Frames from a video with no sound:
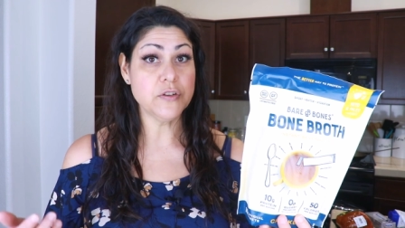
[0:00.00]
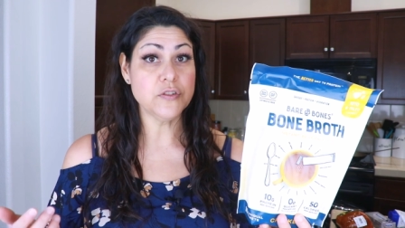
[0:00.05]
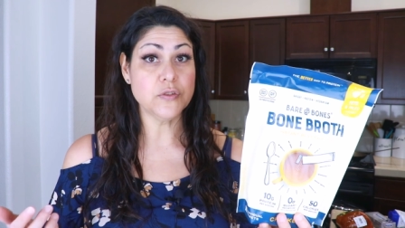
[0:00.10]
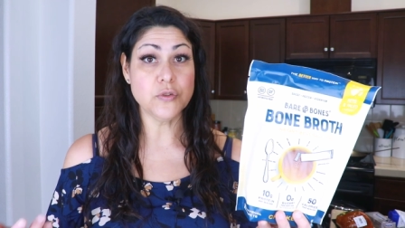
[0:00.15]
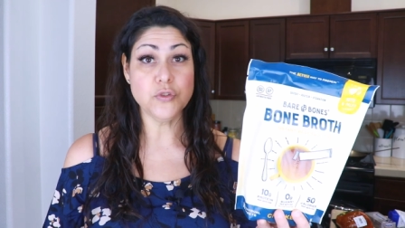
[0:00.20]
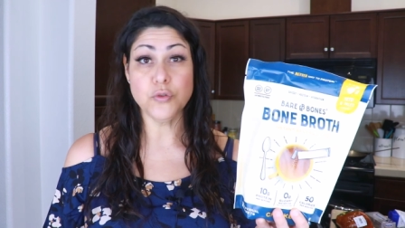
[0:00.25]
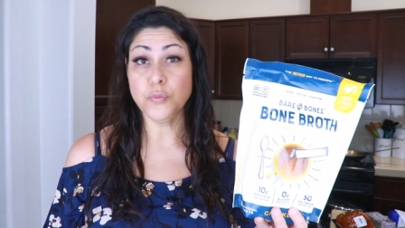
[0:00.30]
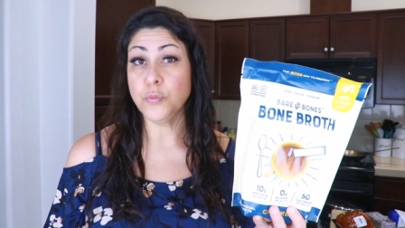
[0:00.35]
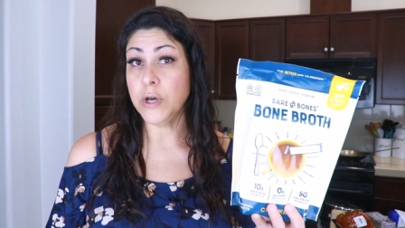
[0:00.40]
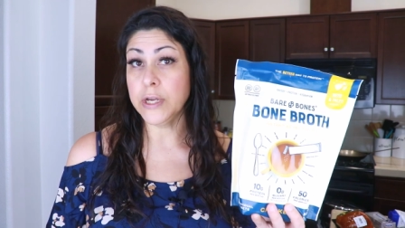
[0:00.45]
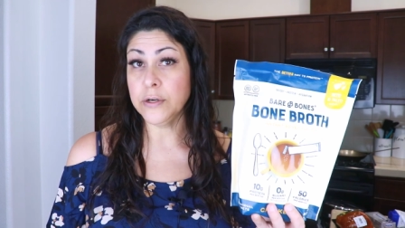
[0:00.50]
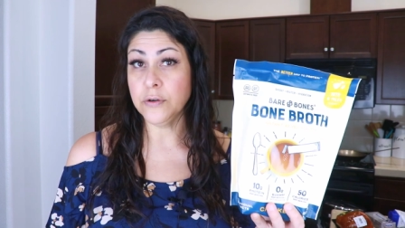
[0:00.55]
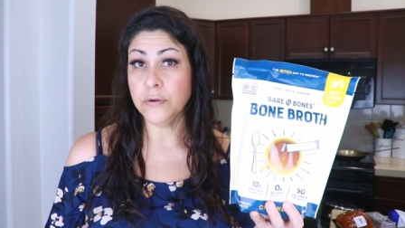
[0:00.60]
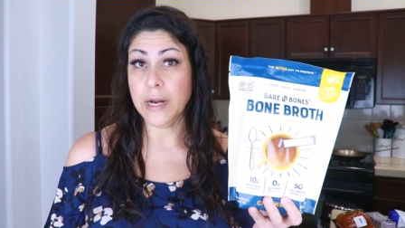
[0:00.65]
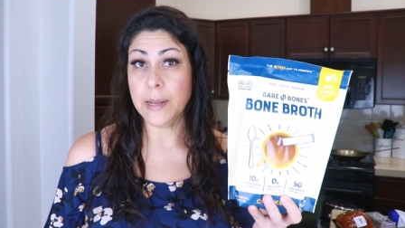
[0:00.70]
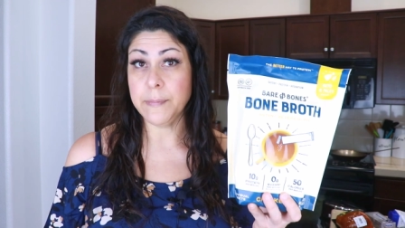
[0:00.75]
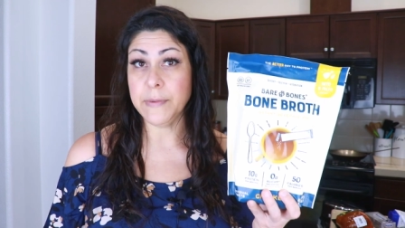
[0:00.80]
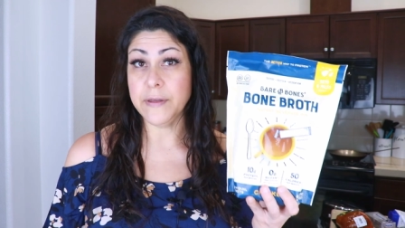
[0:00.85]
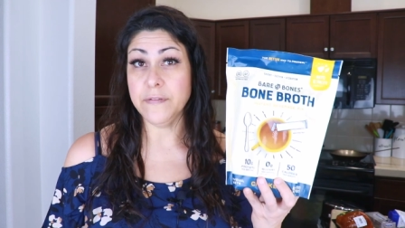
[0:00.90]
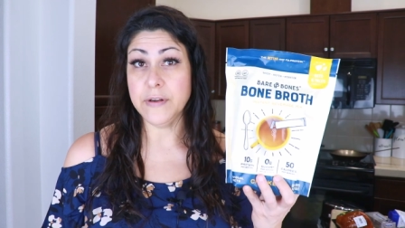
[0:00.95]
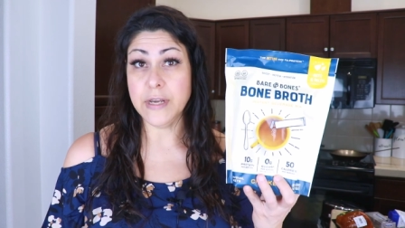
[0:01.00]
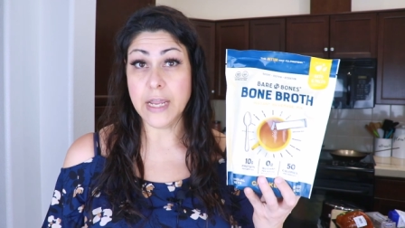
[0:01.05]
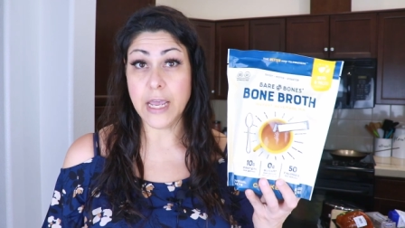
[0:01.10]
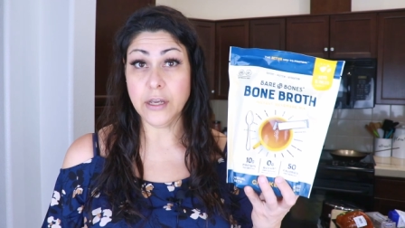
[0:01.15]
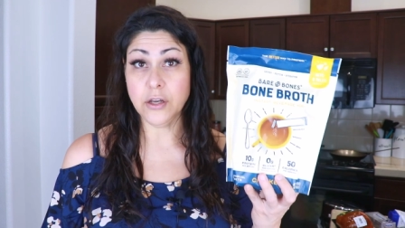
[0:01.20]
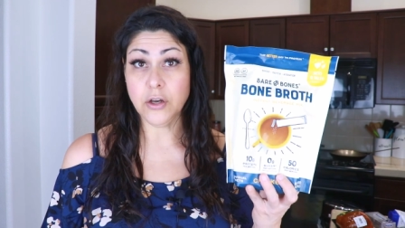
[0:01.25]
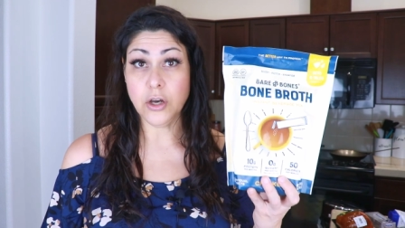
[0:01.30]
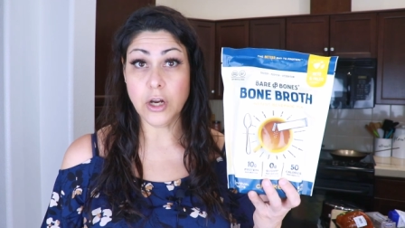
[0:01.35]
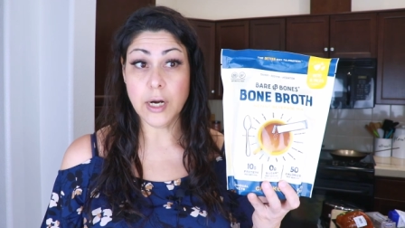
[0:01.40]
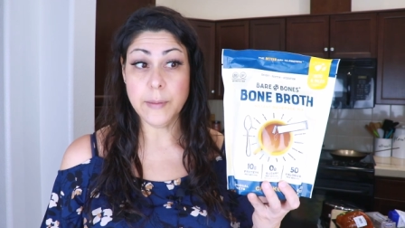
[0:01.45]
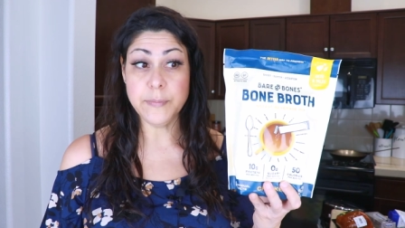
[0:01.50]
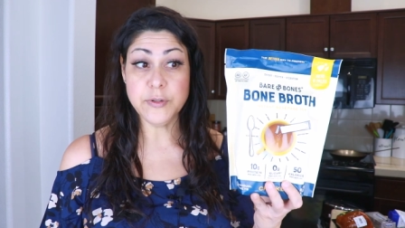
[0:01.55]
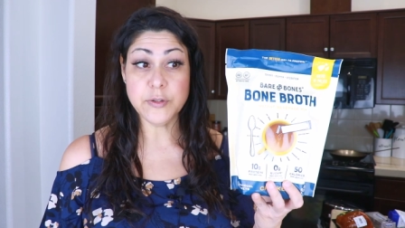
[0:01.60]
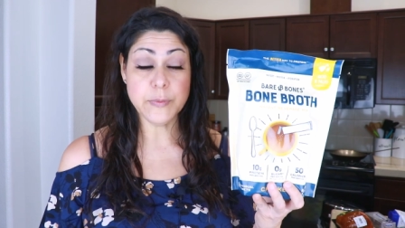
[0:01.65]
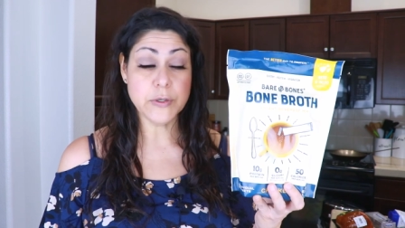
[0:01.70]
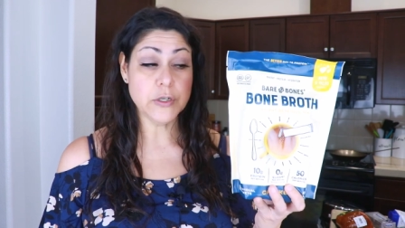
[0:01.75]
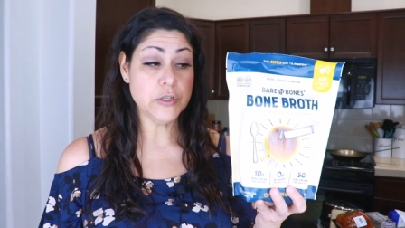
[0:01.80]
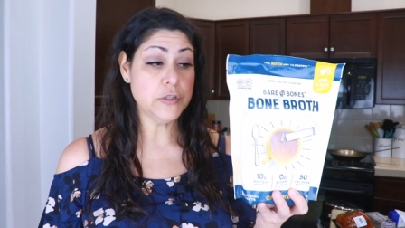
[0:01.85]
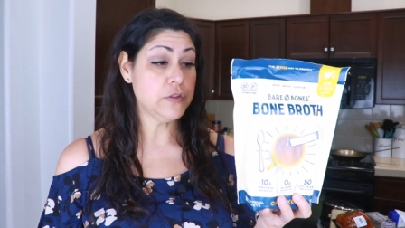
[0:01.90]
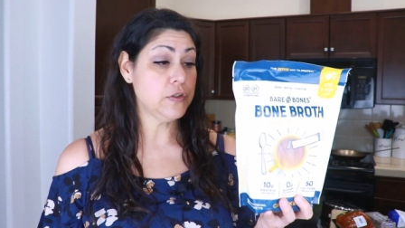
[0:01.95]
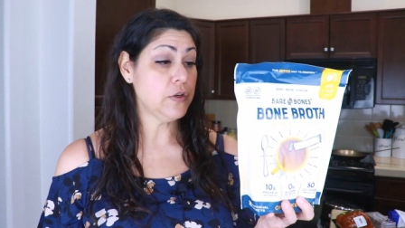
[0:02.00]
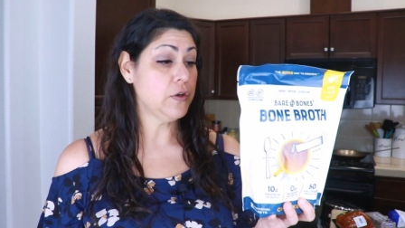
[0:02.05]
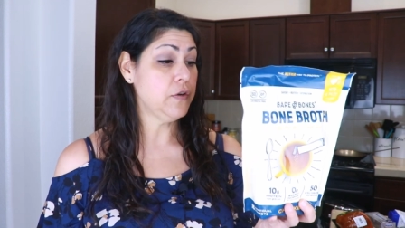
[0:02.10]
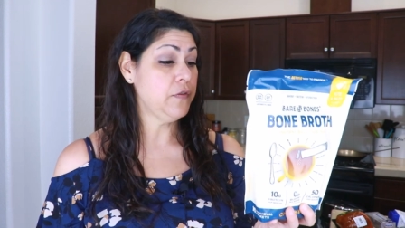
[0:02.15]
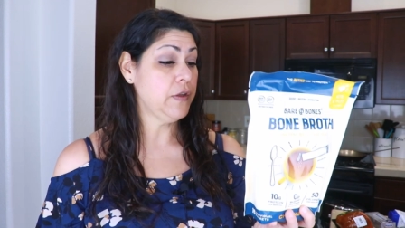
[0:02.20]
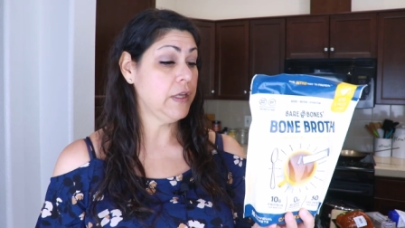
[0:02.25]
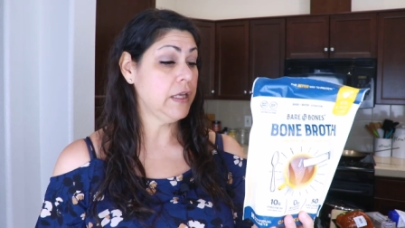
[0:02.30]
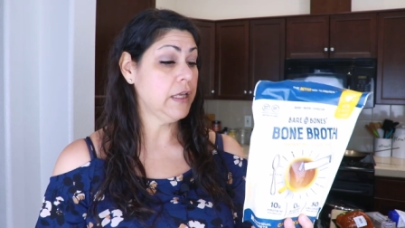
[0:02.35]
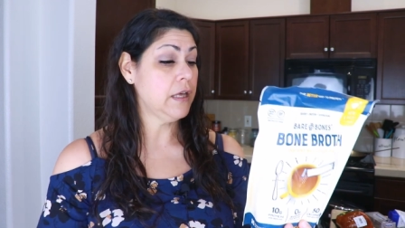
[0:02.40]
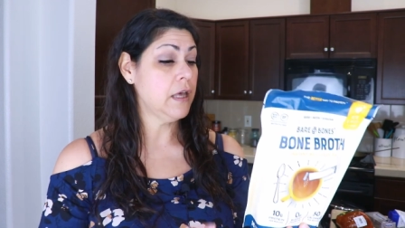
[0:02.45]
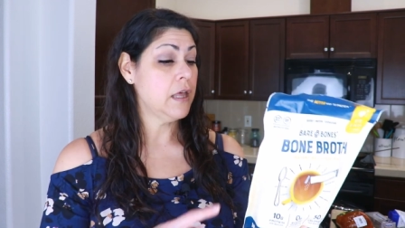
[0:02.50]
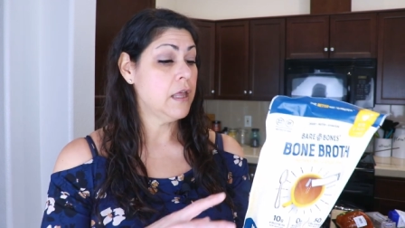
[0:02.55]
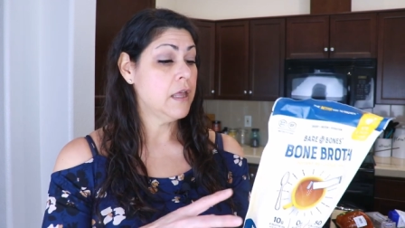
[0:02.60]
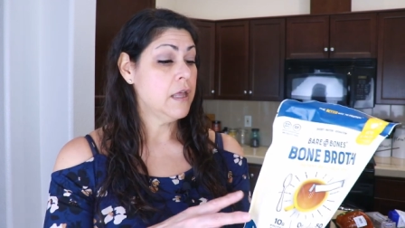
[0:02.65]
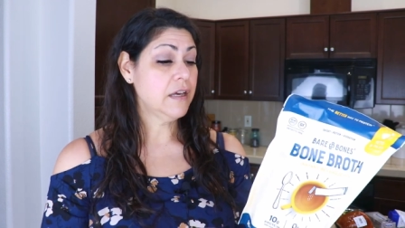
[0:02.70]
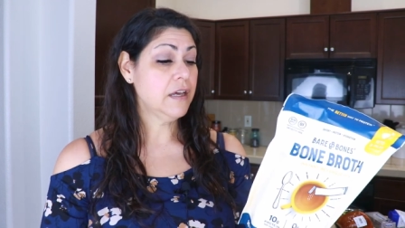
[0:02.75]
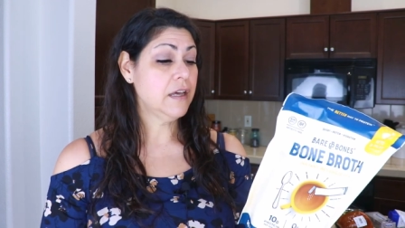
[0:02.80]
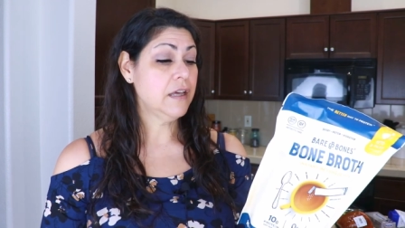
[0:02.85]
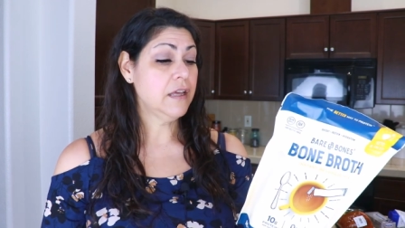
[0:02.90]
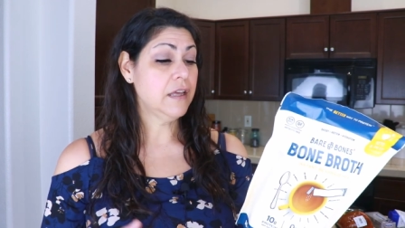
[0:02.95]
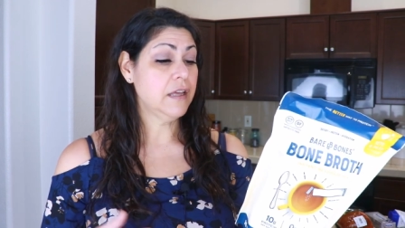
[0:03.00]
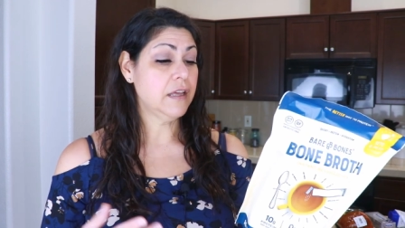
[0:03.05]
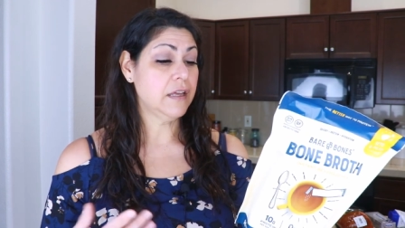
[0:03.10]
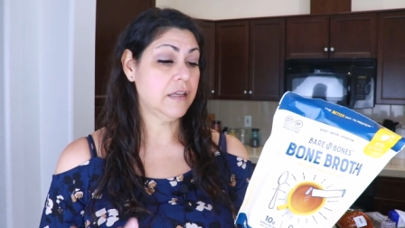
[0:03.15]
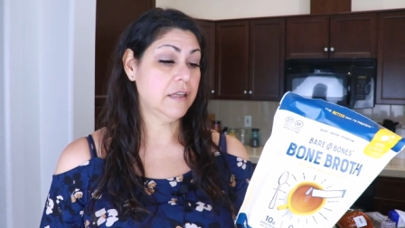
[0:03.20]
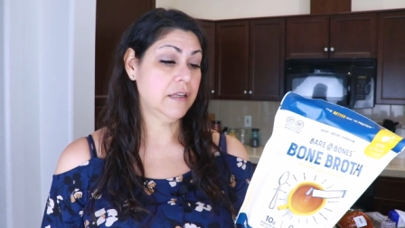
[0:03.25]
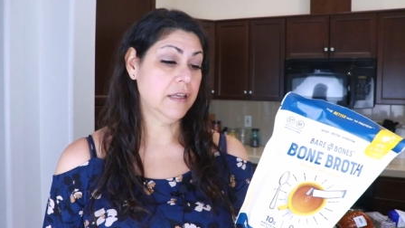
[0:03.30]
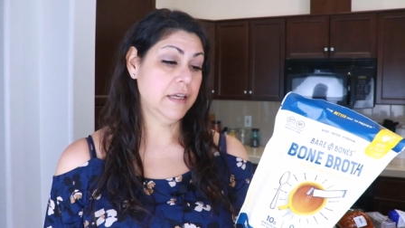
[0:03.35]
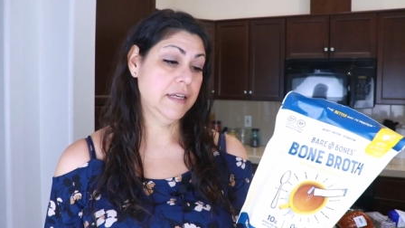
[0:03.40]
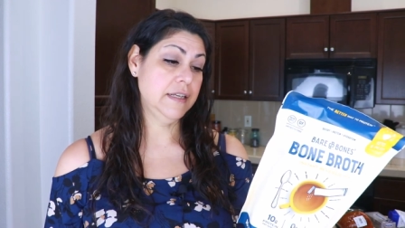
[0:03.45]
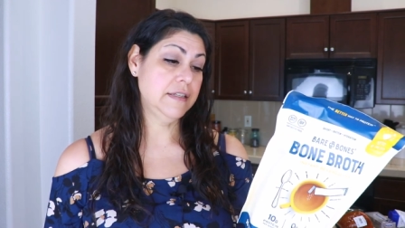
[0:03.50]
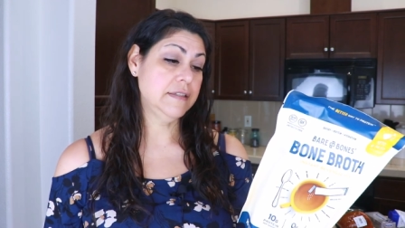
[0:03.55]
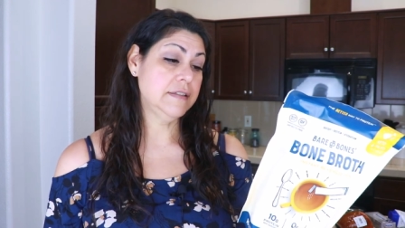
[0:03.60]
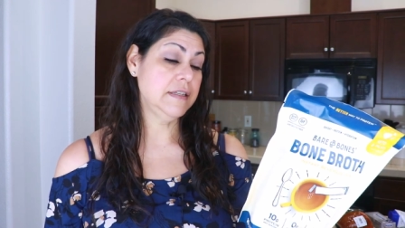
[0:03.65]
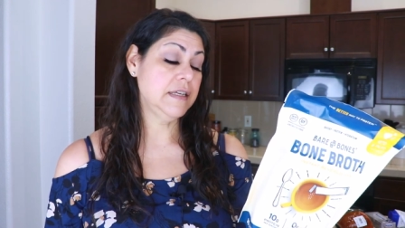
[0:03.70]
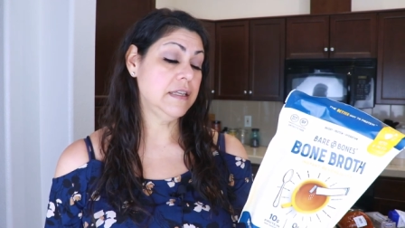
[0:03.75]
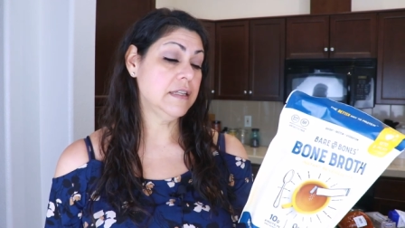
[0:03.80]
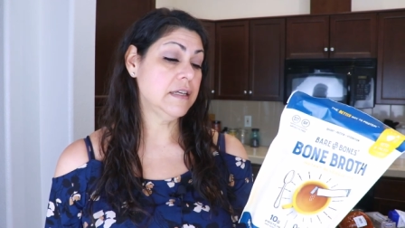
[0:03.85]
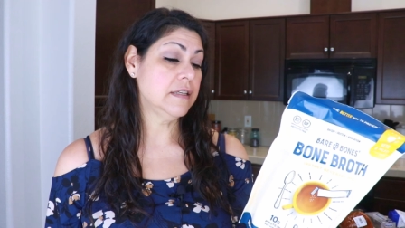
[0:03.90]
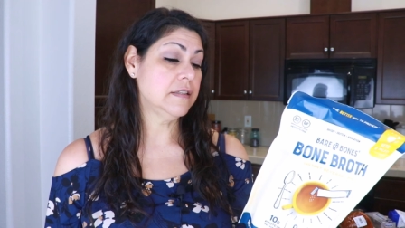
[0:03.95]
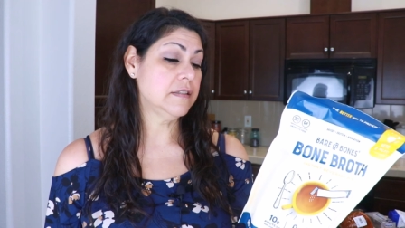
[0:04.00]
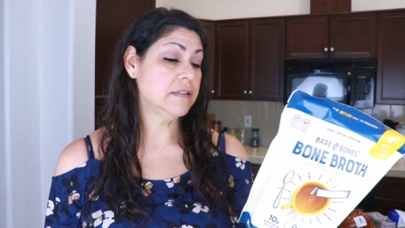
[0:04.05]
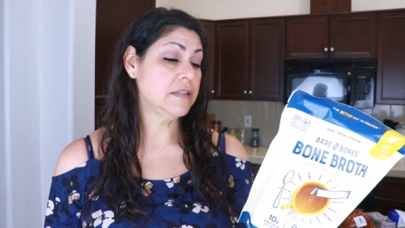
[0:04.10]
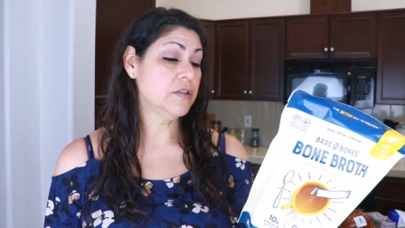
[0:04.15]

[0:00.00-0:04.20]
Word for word: so it's one gram of net carbs per serving. Ugh, I didn't see this.